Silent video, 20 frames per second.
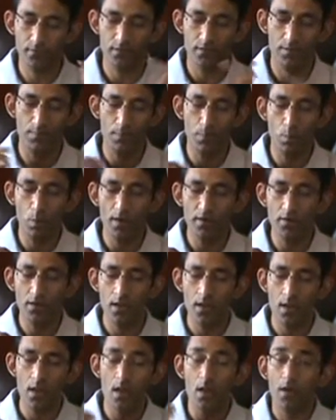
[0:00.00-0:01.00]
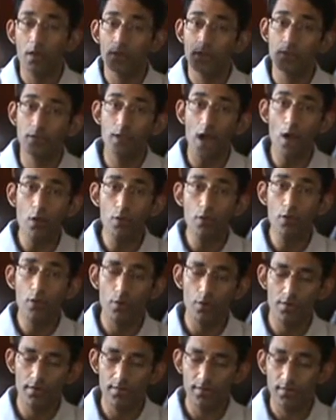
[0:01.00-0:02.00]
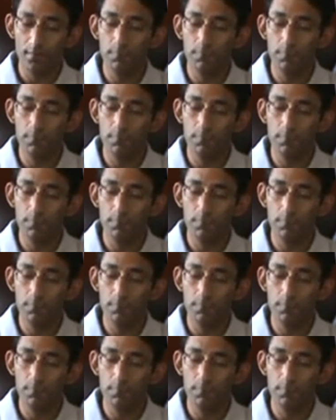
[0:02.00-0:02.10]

Number 1, download